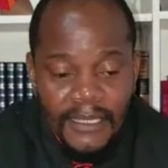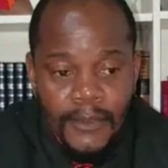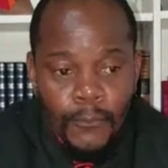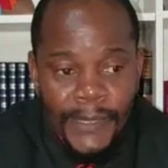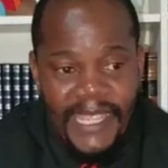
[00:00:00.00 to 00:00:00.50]

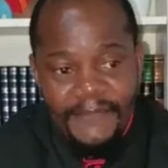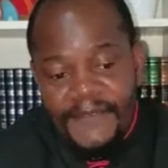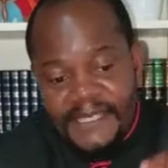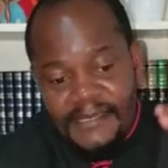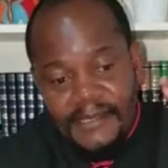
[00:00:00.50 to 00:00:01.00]
we have
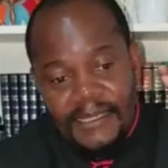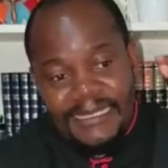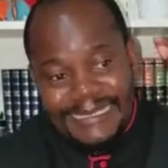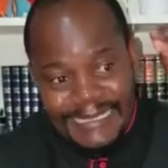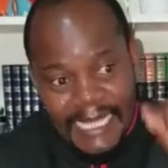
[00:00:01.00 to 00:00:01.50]
this
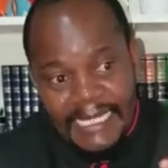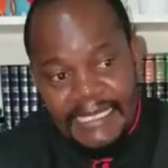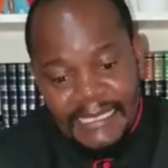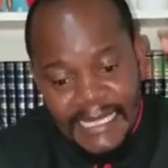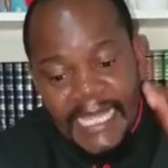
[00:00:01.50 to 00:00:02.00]

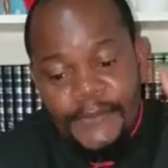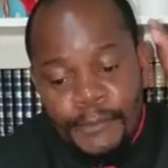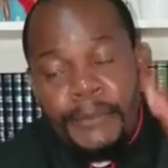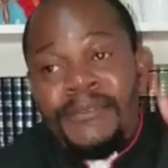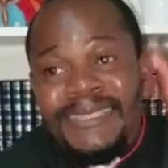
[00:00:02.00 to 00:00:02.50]
debt that
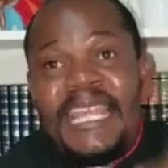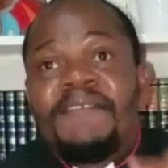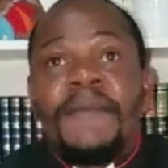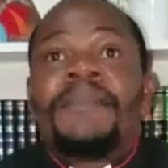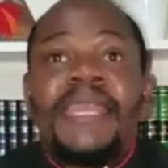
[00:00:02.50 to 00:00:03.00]
we will
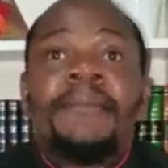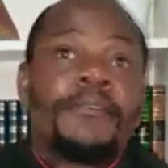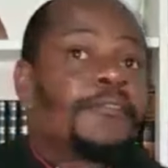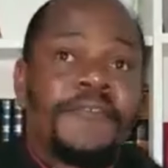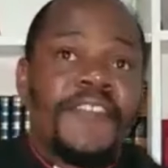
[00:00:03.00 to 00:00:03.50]
never be
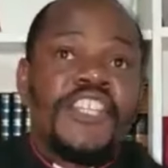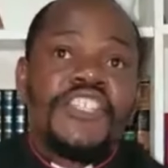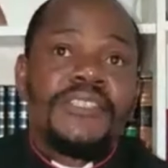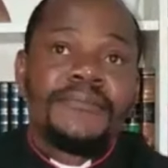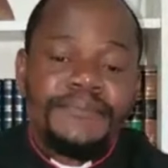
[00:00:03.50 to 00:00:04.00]
able to finish.